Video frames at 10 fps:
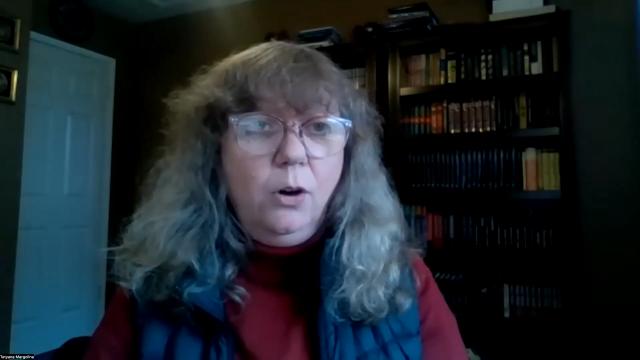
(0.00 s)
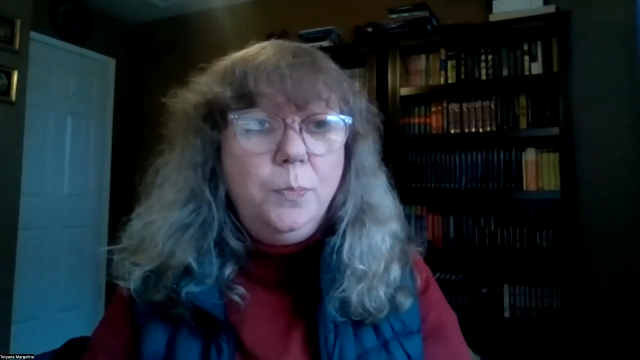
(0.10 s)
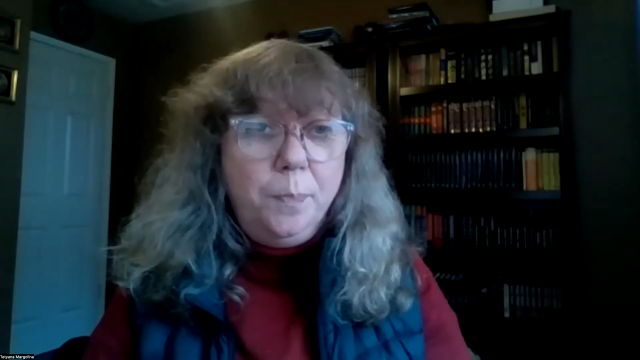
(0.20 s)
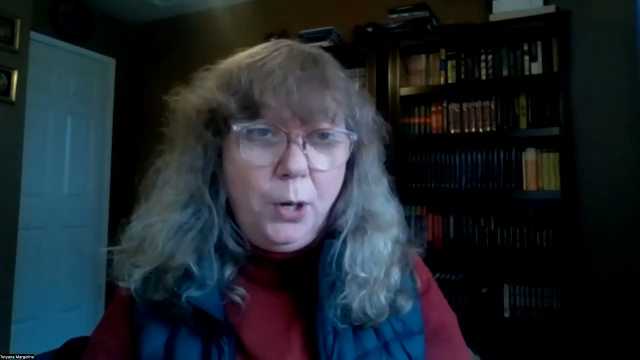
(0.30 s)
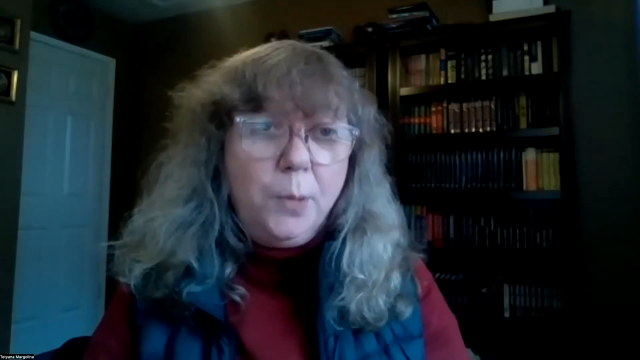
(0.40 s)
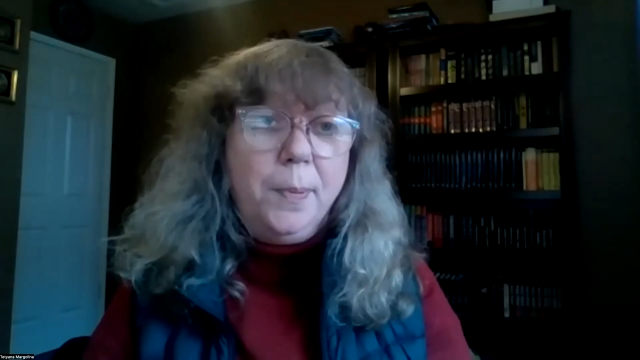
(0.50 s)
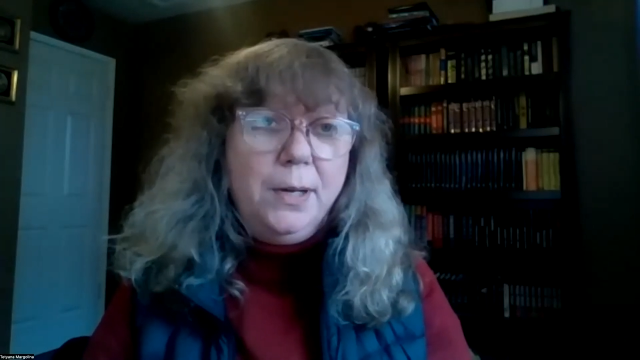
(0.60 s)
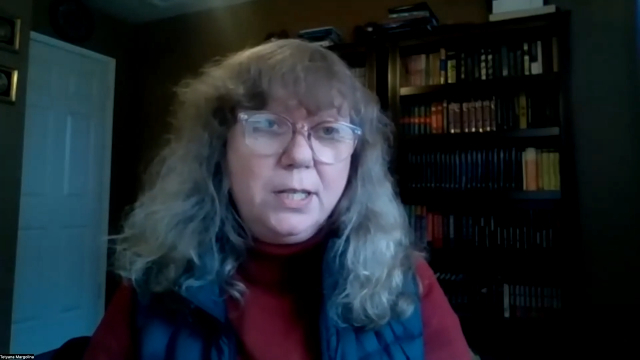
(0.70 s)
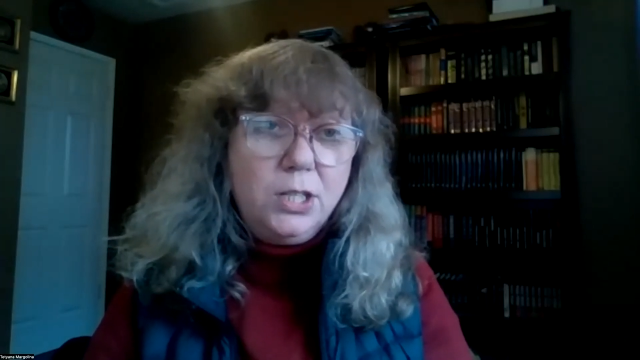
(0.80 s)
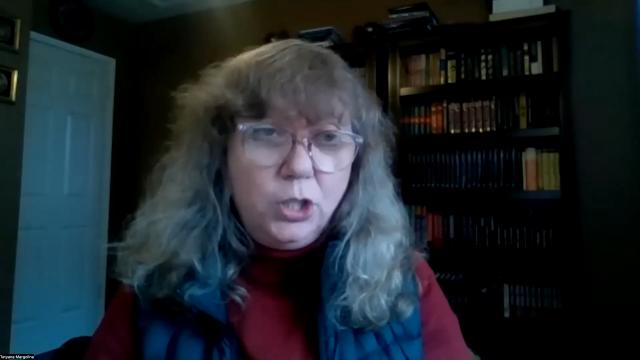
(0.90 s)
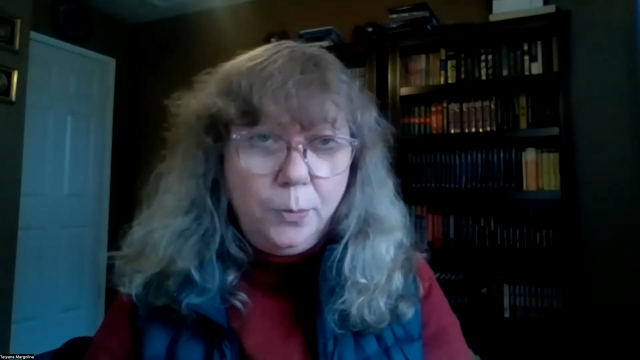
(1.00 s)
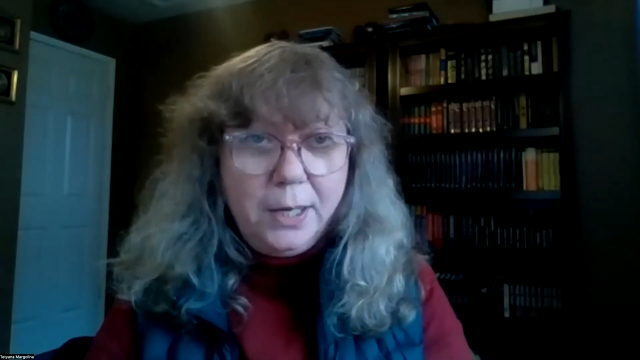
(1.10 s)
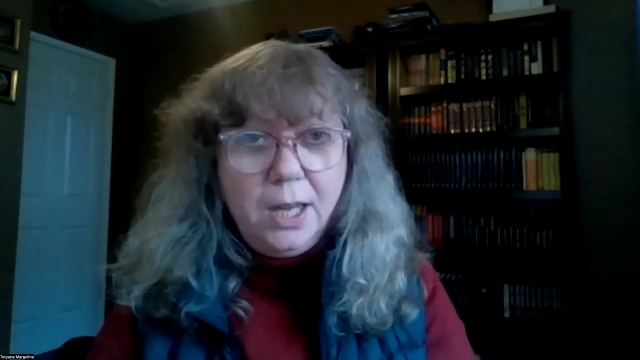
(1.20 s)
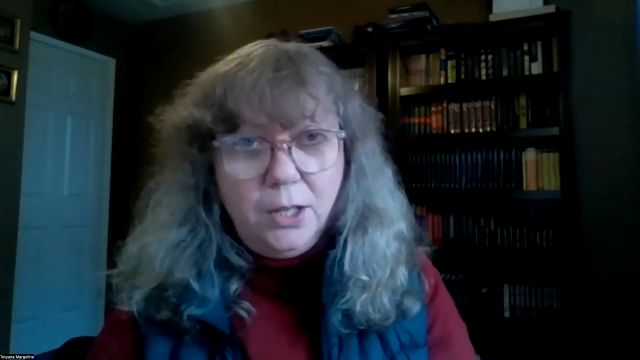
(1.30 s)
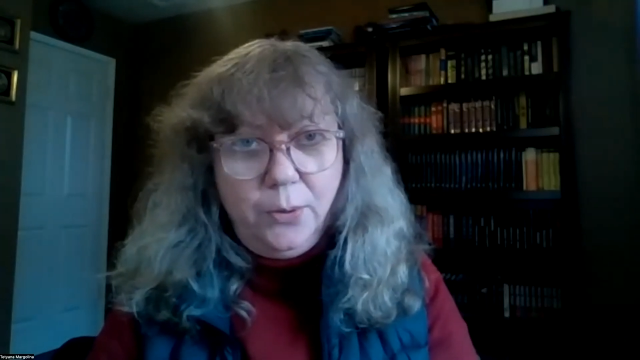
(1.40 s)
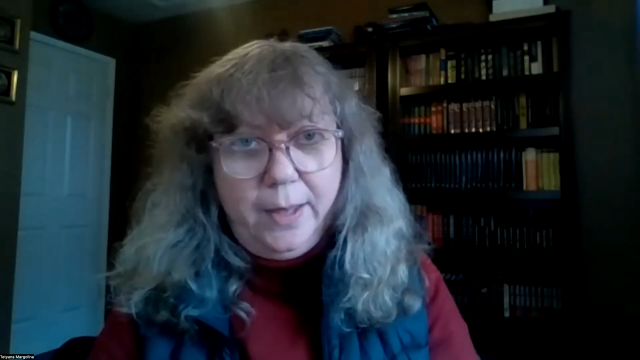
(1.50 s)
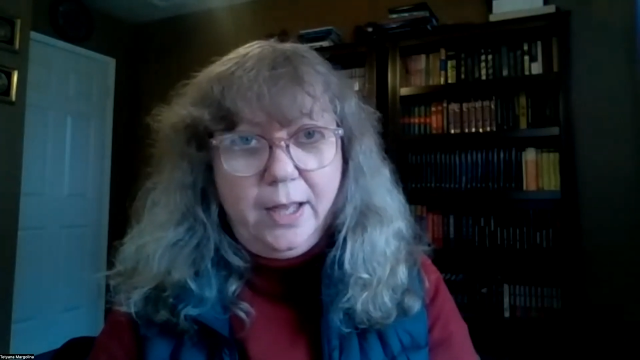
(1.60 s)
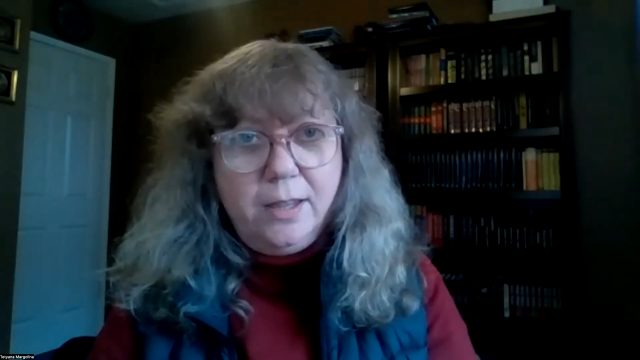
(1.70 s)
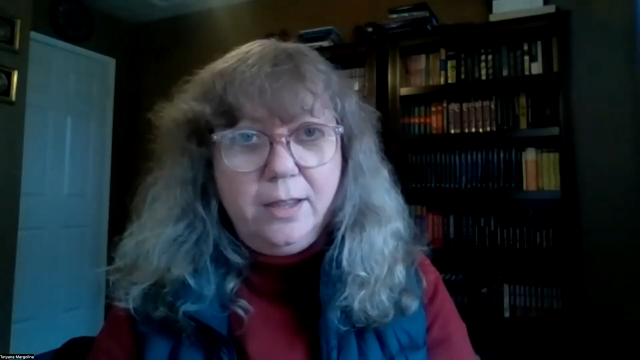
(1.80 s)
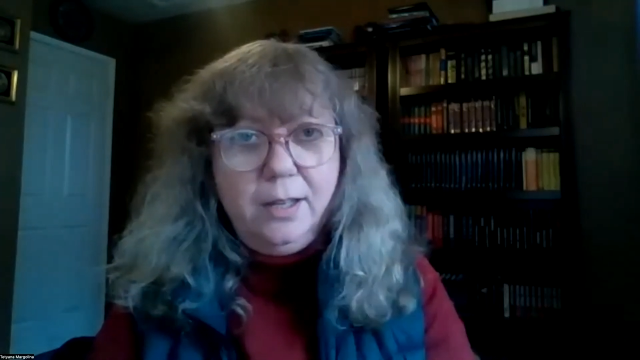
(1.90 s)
on purpose to begin with.